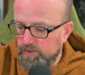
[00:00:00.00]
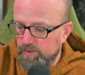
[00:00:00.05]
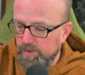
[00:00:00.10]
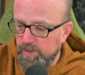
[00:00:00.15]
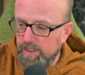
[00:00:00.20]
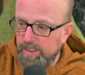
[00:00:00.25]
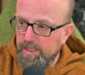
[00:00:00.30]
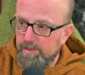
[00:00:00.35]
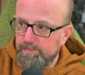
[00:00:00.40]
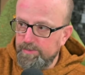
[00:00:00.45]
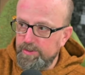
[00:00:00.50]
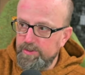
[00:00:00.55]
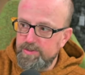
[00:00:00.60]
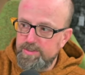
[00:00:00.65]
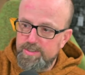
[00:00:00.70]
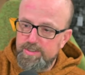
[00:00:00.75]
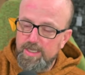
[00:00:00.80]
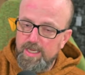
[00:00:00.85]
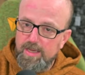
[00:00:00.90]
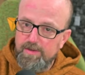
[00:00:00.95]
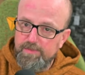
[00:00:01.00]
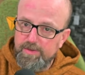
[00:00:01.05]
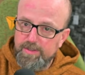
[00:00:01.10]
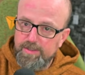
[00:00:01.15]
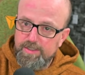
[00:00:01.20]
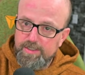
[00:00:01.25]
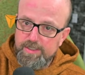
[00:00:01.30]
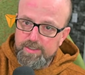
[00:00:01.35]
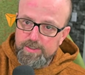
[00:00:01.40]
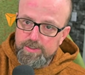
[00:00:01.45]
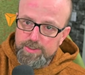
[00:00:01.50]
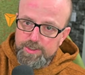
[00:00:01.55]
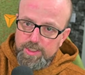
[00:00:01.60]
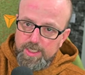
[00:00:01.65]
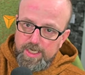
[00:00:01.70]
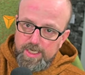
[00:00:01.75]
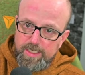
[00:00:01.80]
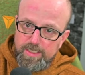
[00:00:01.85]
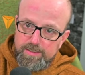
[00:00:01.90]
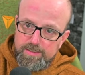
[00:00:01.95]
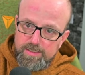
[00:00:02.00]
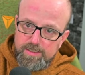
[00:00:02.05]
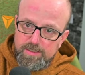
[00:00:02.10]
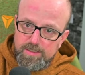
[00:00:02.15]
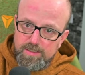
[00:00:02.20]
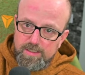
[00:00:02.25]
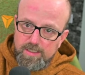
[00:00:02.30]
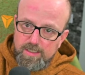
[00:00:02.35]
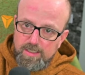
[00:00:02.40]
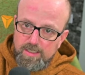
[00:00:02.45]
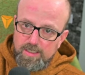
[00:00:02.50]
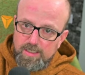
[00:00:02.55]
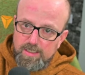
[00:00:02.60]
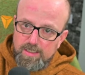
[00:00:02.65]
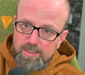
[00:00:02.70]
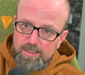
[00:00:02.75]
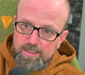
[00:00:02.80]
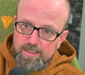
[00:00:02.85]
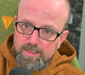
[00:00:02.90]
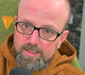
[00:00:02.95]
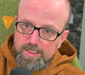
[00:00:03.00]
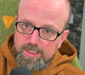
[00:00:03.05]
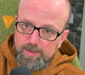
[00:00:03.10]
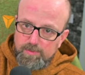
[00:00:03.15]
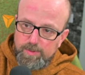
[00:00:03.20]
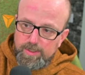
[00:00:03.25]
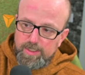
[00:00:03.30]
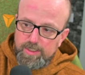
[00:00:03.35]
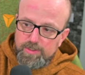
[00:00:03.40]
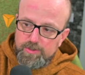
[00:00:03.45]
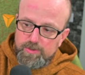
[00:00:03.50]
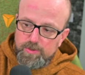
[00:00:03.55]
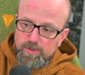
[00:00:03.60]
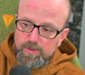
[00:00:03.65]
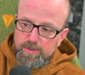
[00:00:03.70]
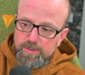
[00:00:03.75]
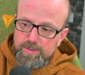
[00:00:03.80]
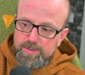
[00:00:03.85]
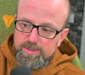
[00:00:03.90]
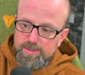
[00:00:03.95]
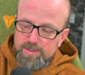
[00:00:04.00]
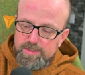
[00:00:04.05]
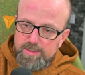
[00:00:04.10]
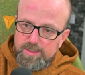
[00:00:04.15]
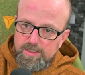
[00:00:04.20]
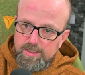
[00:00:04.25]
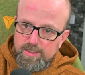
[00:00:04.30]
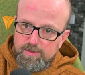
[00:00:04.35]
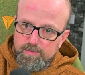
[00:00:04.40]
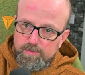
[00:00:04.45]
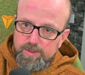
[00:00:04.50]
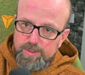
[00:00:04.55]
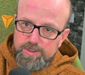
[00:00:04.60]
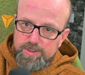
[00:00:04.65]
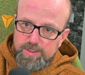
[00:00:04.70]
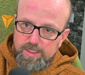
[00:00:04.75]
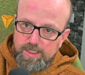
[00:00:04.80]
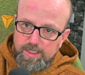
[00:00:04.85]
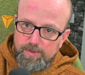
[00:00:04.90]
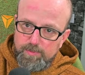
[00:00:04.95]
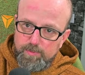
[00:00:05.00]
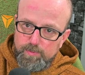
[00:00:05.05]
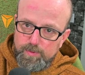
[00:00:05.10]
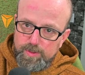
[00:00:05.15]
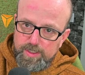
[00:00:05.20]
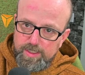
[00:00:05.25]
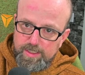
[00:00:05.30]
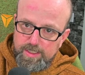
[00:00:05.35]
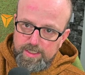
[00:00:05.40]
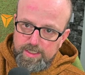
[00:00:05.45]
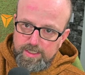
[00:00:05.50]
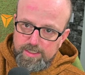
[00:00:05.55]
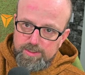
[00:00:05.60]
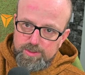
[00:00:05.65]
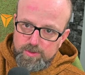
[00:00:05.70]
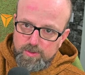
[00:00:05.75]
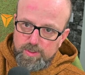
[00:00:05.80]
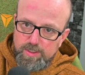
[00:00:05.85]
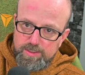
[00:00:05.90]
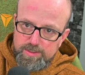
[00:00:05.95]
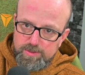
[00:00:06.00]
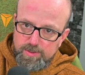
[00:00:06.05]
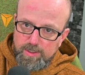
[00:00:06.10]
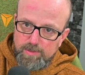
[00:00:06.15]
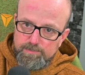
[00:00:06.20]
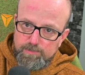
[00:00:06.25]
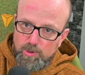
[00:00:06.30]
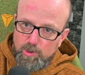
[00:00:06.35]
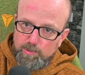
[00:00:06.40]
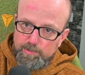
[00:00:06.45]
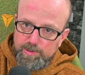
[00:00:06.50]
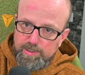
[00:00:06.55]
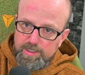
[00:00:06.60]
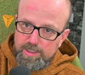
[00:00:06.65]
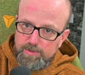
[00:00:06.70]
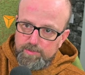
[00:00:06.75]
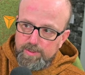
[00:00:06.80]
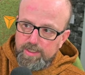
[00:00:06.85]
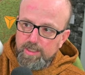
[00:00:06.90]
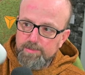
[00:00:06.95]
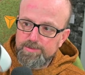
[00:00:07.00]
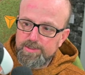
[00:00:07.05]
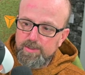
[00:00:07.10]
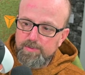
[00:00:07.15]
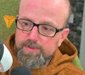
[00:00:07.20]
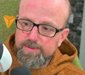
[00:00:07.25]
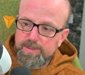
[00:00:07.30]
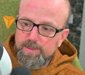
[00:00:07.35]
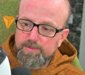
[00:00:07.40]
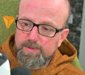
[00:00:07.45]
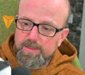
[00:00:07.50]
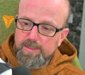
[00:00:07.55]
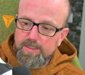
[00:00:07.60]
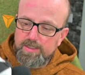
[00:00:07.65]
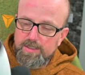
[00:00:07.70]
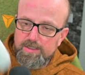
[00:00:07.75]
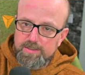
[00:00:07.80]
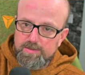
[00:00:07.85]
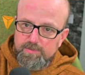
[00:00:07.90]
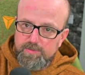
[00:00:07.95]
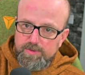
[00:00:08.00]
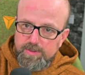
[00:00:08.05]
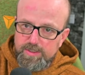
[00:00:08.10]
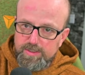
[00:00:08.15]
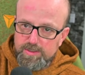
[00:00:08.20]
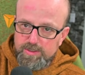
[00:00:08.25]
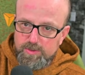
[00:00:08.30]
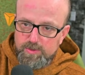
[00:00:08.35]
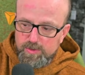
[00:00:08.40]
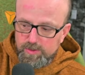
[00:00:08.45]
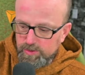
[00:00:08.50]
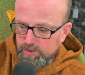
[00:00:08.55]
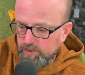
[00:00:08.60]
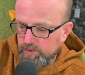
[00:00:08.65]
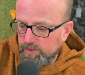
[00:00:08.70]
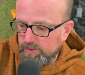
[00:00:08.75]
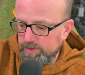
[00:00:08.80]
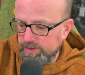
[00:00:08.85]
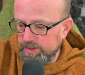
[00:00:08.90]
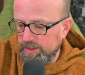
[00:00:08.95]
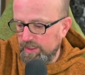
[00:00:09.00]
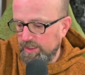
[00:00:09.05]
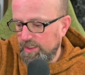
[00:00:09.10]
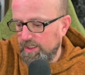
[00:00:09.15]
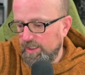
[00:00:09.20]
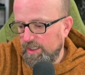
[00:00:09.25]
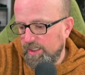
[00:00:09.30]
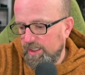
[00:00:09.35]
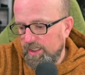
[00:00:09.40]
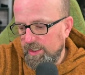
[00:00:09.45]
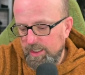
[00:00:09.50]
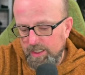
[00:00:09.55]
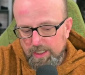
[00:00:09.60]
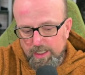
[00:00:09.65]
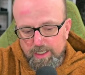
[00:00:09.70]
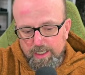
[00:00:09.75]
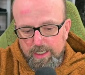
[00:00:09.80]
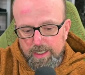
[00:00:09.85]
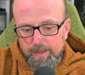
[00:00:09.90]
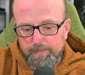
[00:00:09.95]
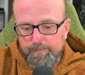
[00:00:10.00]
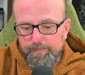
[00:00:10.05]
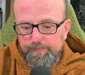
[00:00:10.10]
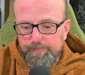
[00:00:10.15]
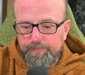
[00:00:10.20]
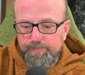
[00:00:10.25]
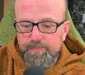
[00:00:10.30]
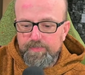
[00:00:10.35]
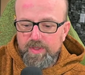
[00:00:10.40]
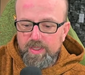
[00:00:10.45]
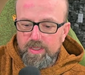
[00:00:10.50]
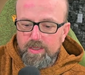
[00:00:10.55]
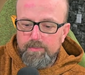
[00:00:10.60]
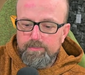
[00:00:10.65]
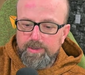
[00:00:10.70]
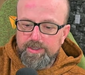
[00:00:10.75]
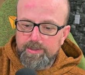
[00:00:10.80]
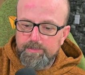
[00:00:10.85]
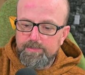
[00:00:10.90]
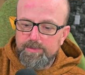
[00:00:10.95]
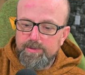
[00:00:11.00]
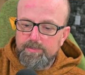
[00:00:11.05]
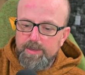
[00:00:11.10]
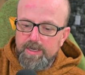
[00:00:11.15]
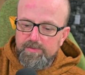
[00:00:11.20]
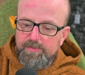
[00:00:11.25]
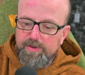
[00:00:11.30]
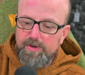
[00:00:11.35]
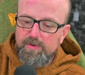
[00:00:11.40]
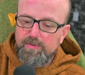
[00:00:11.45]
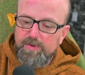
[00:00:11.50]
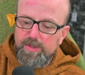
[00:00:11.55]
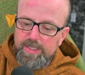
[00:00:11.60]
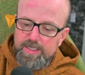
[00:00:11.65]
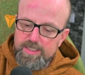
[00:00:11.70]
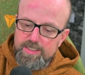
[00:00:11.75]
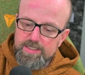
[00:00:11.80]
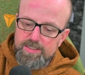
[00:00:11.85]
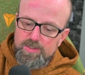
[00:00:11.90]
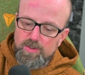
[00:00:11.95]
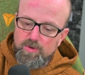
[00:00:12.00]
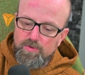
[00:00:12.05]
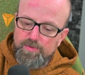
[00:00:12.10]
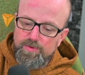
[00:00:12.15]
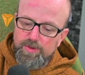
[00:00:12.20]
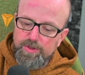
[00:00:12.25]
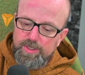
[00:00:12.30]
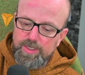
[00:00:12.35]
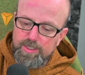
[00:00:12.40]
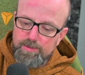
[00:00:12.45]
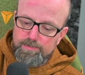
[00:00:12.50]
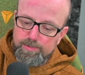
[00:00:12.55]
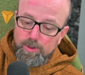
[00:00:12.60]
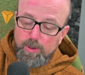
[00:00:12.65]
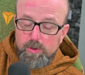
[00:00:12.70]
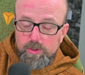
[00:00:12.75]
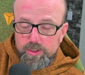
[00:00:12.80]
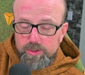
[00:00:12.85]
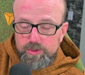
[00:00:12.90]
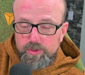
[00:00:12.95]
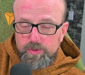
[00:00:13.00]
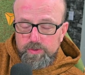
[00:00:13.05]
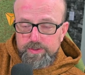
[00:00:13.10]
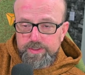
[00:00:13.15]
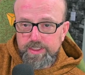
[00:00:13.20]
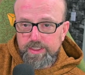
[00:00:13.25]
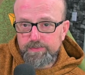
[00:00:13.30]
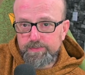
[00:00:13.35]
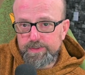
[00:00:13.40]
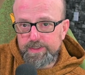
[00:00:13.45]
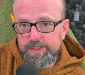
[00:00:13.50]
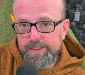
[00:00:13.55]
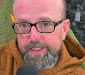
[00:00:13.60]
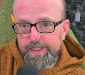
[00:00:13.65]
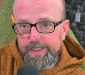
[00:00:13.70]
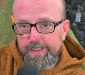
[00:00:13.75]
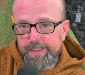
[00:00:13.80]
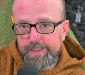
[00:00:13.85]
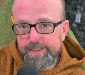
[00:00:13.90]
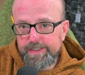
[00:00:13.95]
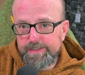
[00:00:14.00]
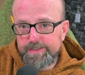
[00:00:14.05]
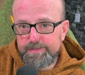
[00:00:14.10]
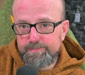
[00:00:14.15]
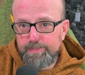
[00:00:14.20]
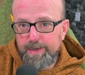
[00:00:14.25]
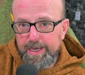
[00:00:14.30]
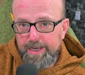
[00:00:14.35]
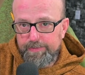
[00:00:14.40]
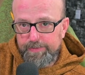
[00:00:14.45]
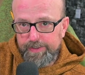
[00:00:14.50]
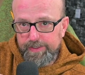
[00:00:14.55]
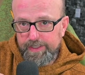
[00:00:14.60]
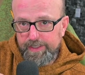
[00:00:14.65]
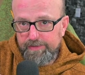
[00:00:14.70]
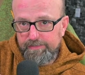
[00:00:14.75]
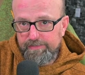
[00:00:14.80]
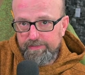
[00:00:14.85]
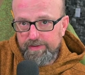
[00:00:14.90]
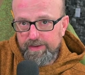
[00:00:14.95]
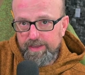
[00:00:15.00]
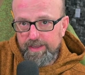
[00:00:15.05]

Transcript: am used to having the giant Kiwi controllers, which I really enjoy, so I'm hoping Kiwi comes out with something like this for these new controllers. But the benefit over the Pro controllers, I would say, is battery life.